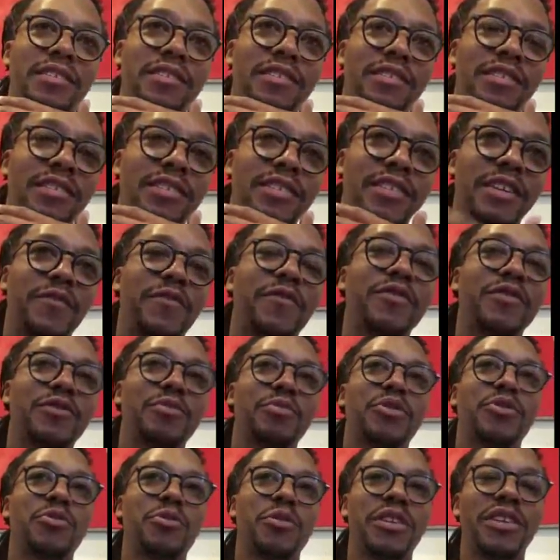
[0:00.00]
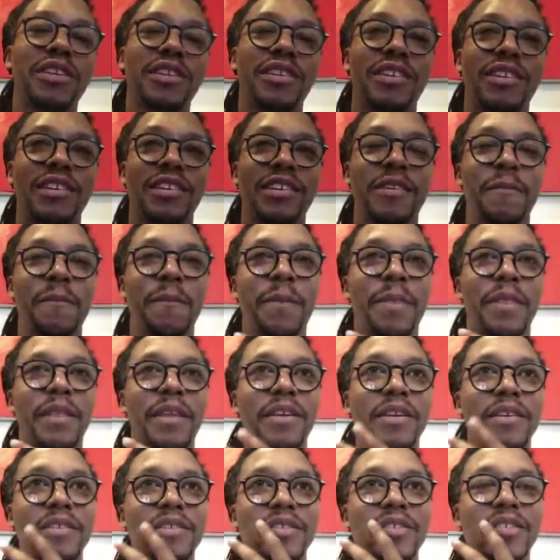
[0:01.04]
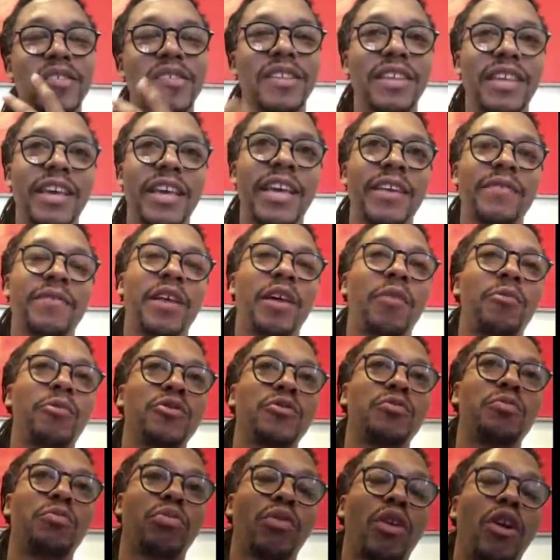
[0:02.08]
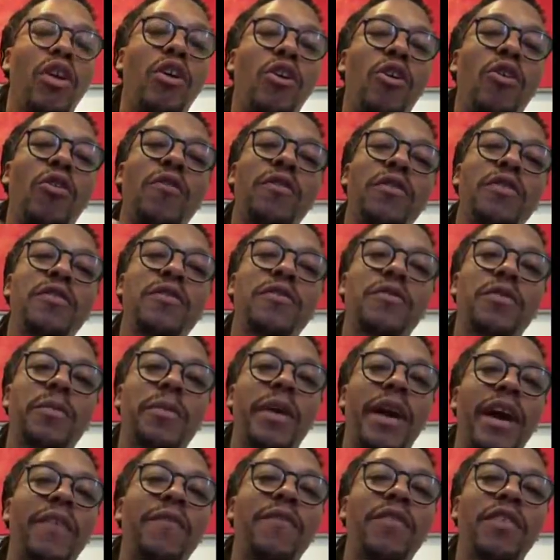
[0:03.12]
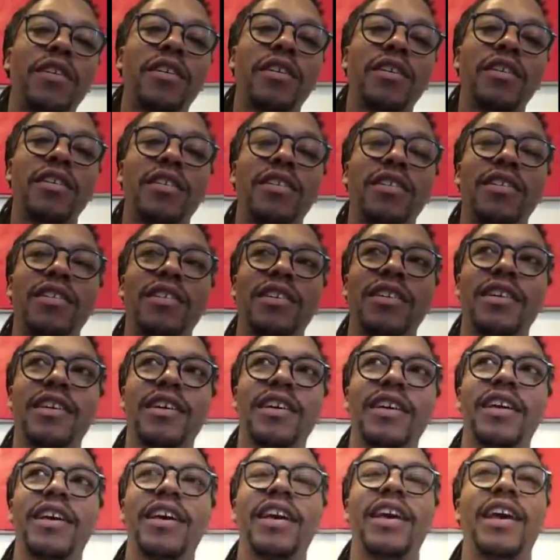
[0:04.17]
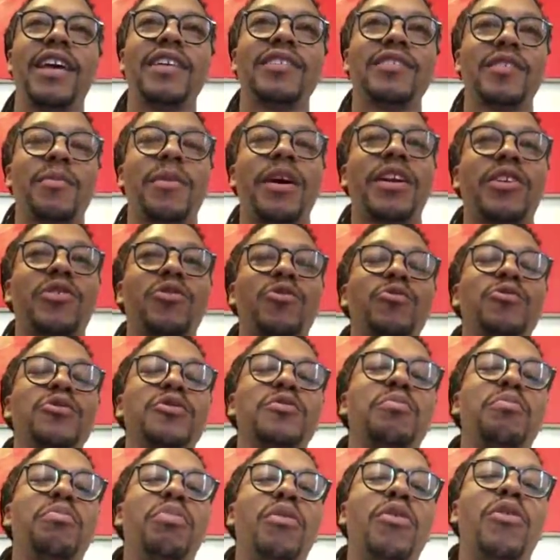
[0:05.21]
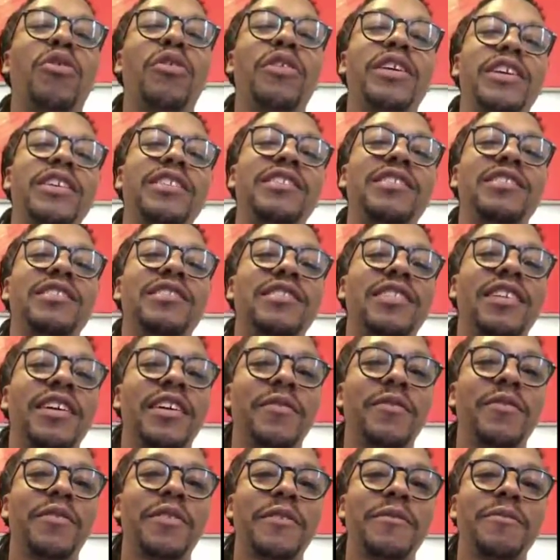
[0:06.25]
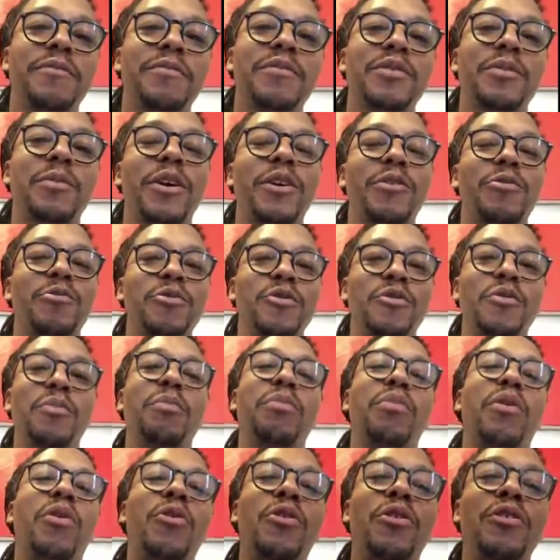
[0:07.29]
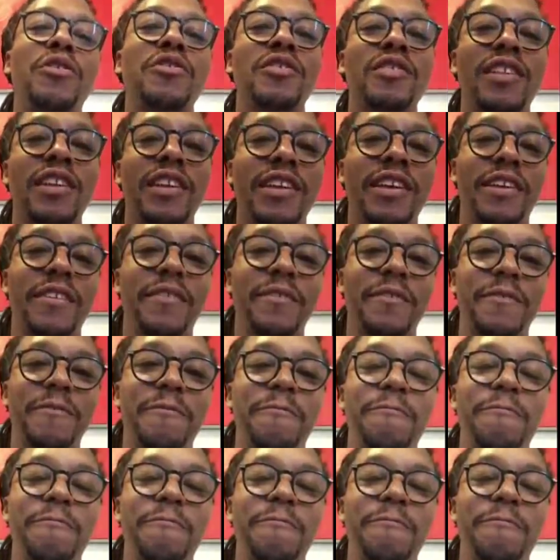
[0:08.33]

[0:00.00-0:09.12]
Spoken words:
The difference between a slave that was brought over from Africa and somebody who was born into slavery, somebody who was a born slave.